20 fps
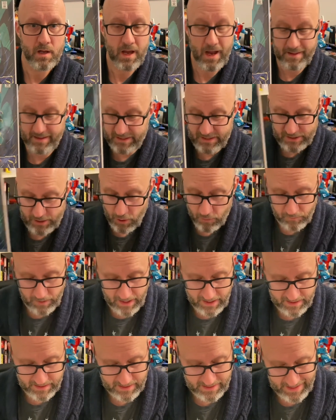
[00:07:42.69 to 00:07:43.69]
And this is
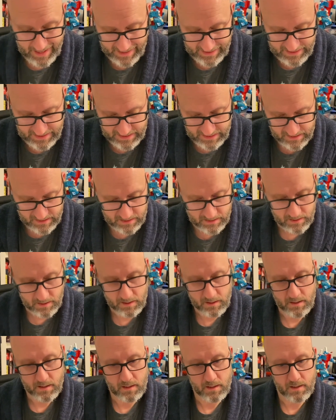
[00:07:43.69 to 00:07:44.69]
already the 90s
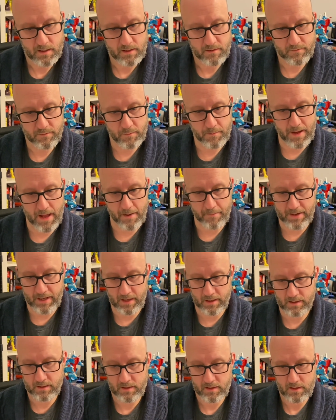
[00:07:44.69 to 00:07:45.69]
for
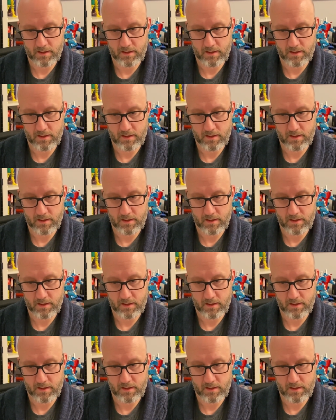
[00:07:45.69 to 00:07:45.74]
Batman.